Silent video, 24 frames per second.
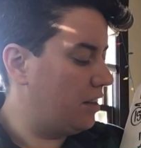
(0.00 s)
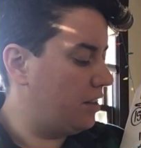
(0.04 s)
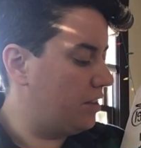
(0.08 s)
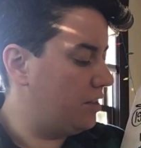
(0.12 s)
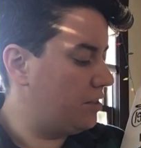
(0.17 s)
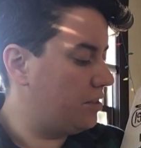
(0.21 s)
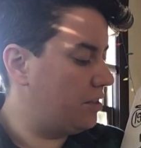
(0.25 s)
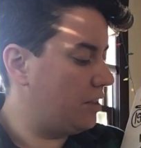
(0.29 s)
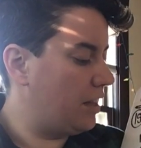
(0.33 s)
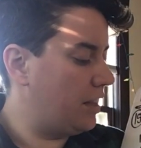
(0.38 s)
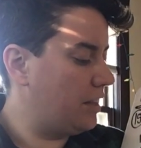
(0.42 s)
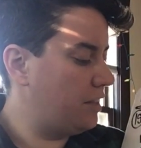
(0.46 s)

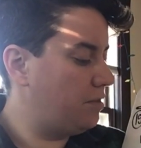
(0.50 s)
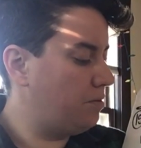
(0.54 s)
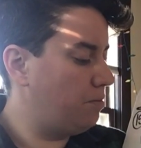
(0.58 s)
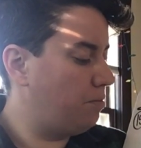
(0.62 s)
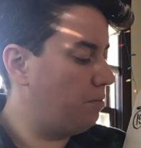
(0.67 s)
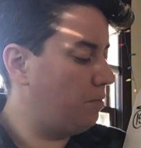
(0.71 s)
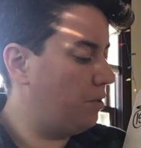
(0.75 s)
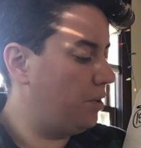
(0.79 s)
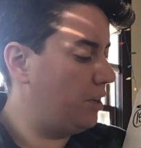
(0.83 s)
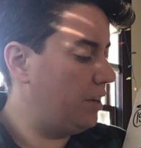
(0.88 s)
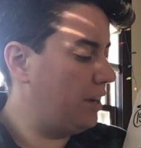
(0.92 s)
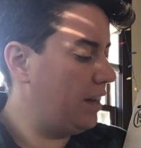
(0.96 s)
So that's
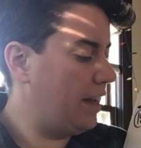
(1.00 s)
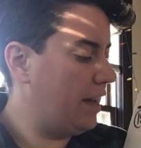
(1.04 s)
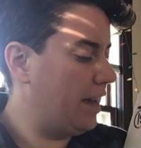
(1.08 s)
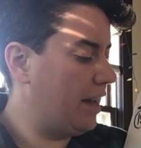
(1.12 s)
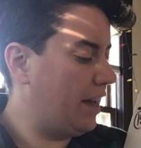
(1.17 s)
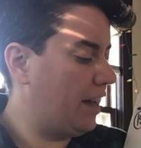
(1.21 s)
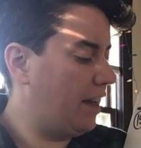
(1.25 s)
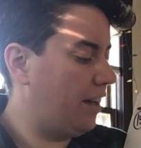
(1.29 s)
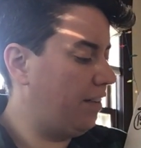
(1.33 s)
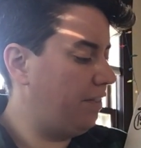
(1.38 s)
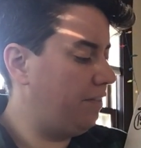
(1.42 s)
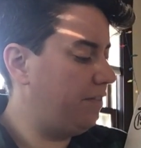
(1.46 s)

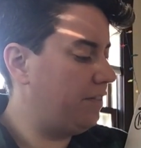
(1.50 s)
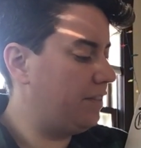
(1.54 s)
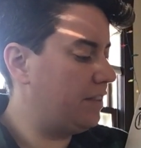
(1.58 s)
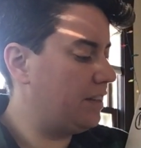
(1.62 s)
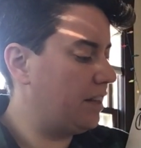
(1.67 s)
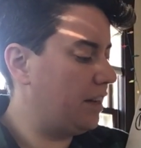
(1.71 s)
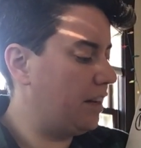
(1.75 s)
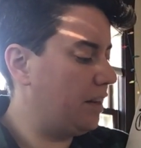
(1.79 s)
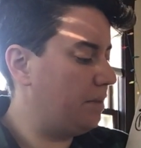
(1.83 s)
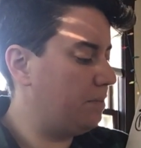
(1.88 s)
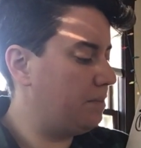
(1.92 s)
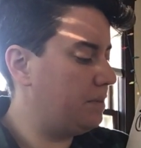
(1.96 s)
1/2
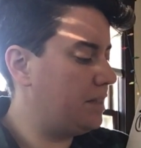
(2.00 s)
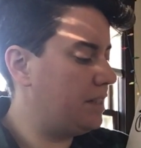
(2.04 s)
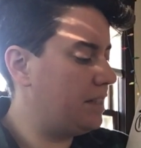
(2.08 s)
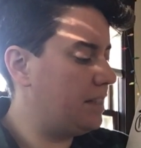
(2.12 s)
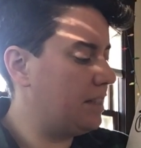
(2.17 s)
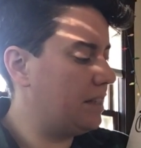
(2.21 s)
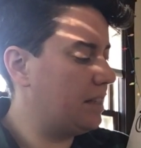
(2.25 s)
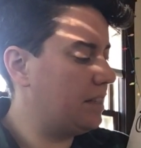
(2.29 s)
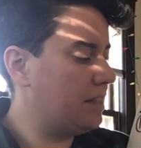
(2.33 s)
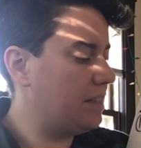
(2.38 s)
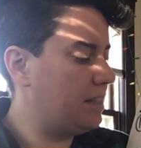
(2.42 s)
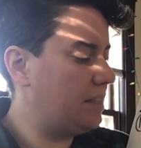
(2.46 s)
times
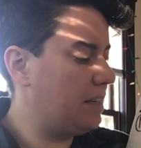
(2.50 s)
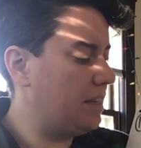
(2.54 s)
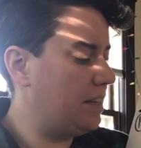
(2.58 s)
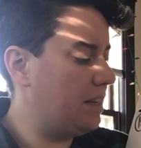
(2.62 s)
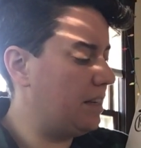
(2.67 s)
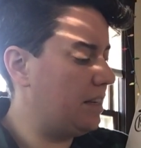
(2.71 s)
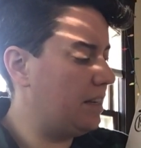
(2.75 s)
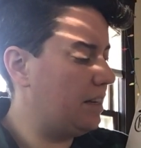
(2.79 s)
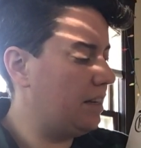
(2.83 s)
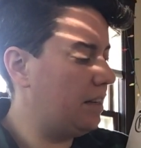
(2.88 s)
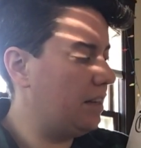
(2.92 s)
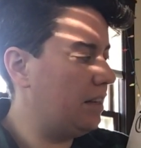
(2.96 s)

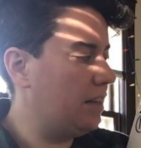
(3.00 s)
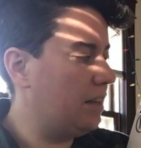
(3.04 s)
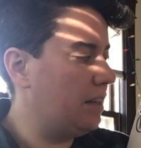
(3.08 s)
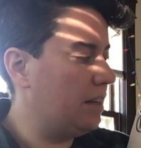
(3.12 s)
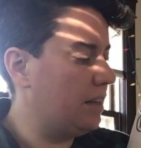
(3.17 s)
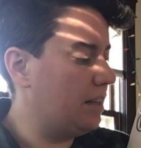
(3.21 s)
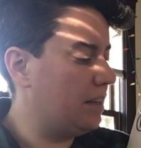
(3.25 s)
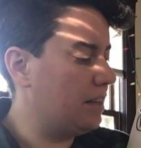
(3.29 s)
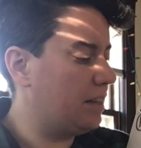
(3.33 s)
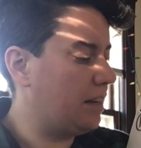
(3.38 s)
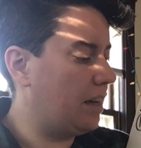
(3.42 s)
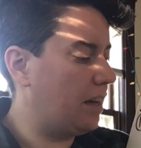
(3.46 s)
16
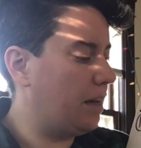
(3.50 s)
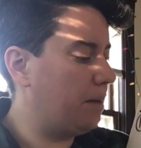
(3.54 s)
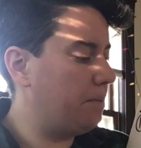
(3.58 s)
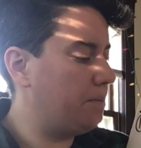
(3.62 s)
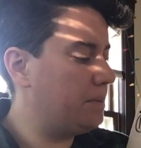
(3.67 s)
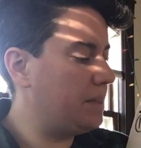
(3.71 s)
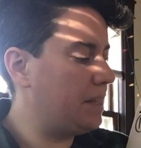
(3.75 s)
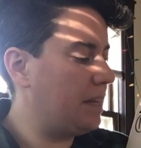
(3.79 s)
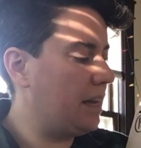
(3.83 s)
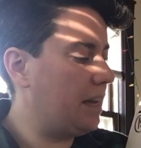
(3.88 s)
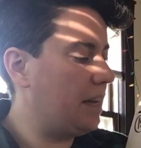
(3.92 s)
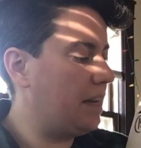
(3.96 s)

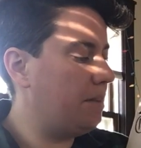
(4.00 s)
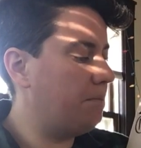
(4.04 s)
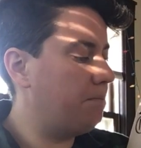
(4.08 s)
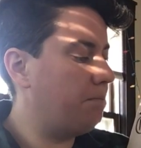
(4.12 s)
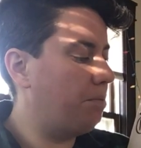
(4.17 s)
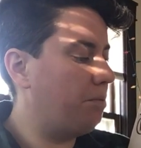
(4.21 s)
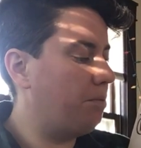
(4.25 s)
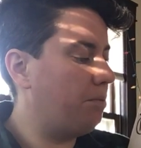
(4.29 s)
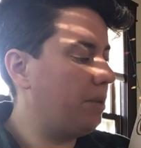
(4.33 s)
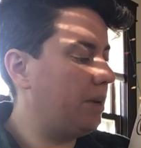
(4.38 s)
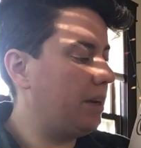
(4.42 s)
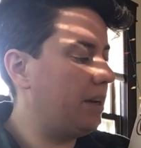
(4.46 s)
times
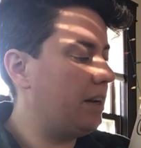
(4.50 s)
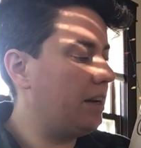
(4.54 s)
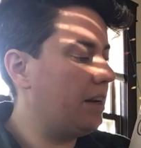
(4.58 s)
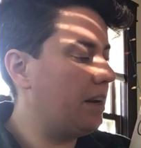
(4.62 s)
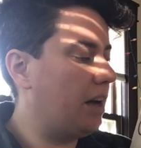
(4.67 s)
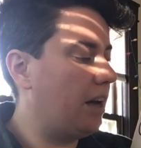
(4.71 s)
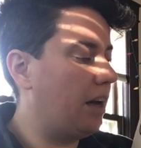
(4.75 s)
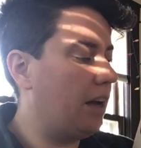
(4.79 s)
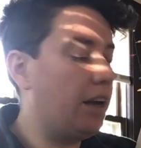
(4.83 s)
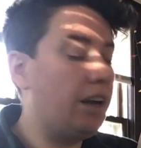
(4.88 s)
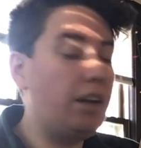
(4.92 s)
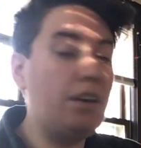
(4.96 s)

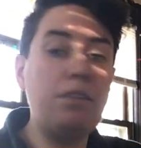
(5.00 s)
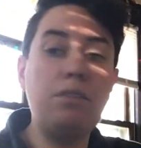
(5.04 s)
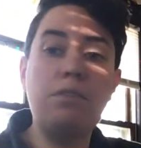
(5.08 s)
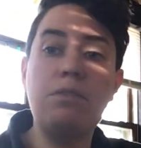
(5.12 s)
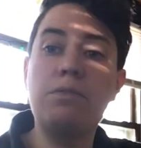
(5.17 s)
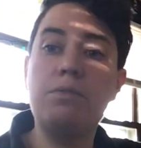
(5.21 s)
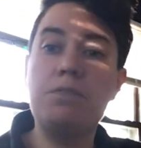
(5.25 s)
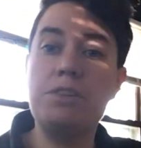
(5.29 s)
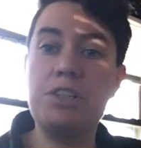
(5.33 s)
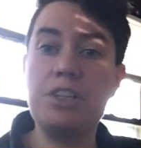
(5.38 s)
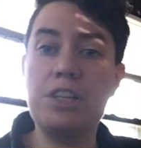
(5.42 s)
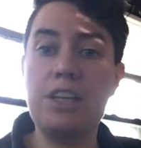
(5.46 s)
8.9,
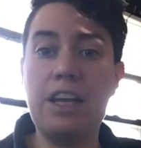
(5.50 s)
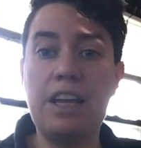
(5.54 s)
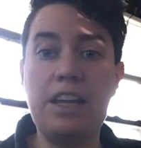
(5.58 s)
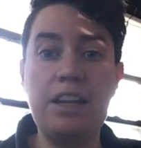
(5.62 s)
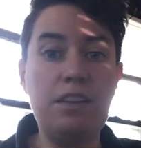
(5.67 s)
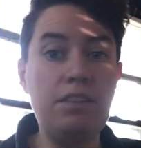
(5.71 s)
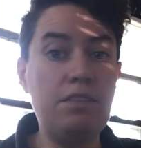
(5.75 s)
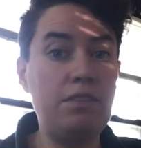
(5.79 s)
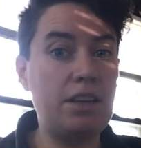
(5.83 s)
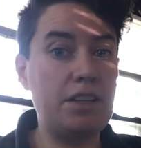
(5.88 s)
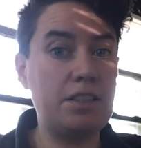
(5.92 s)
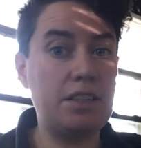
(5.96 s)
which
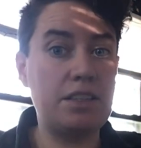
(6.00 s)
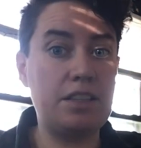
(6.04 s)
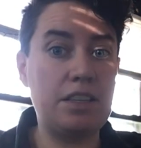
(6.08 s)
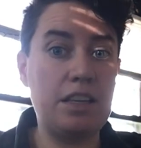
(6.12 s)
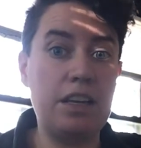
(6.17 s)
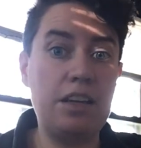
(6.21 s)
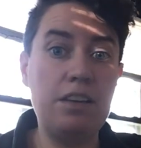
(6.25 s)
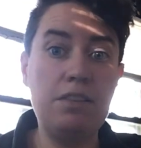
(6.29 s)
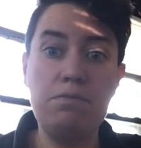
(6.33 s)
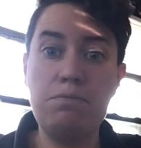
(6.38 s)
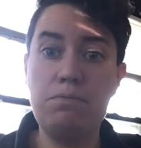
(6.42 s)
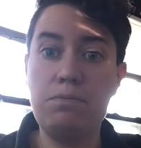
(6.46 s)
again, as I
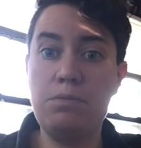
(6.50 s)
say,